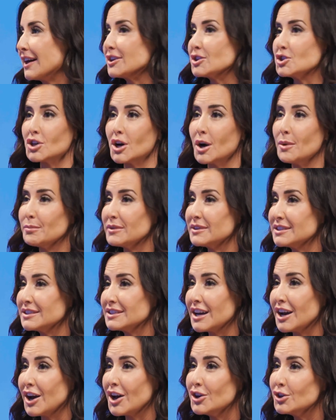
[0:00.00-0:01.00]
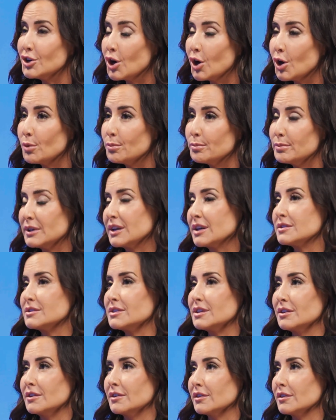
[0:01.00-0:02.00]
jump into the unknown, because
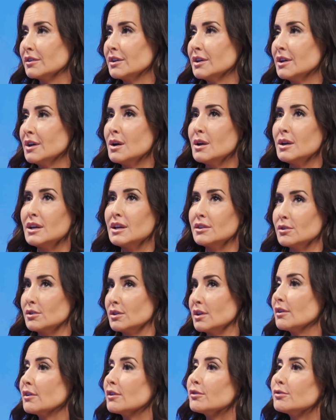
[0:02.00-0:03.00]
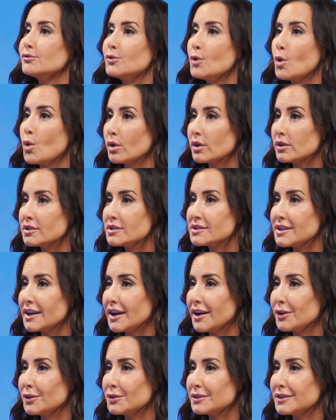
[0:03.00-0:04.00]
either they are forced
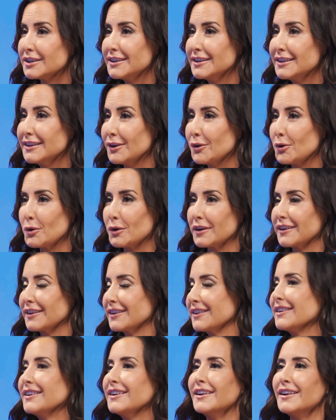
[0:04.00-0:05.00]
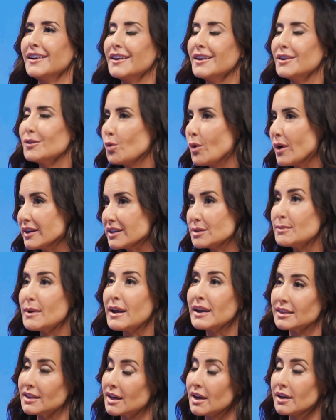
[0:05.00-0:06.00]
out or wanted
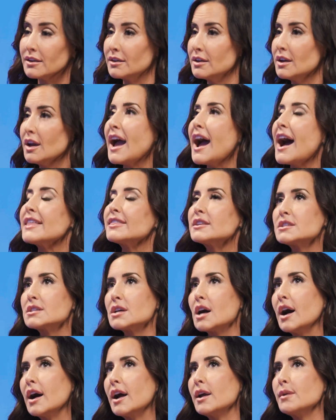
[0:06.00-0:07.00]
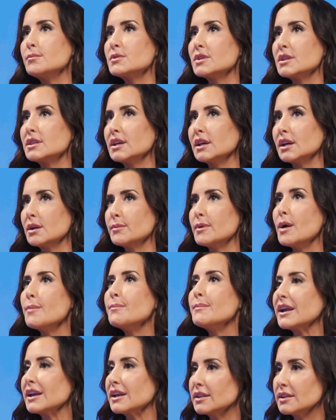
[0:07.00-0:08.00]
to had the time to think about
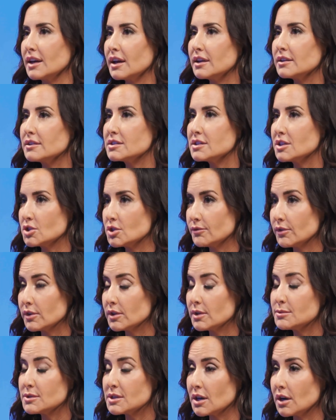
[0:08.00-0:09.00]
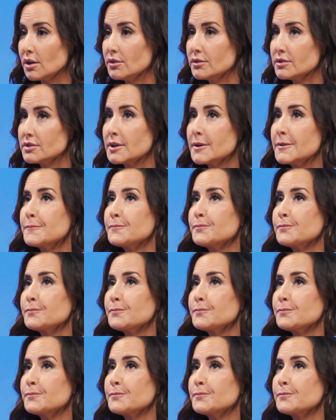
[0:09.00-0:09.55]
making that decision for themselves.